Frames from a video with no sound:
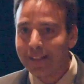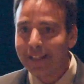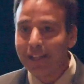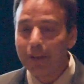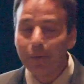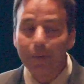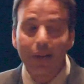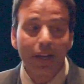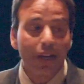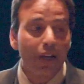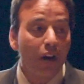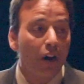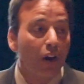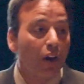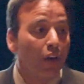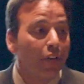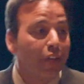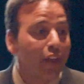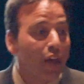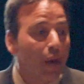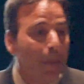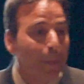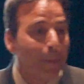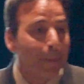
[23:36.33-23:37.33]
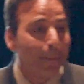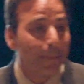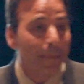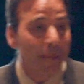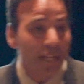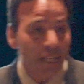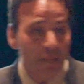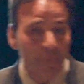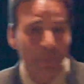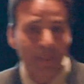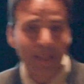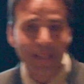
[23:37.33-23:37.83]
So I call that
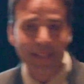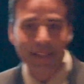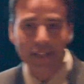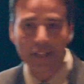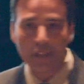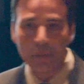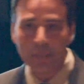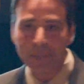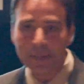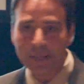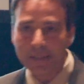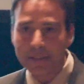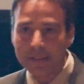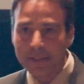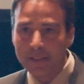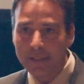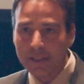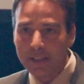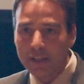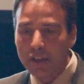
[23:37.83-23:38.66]
baby steps.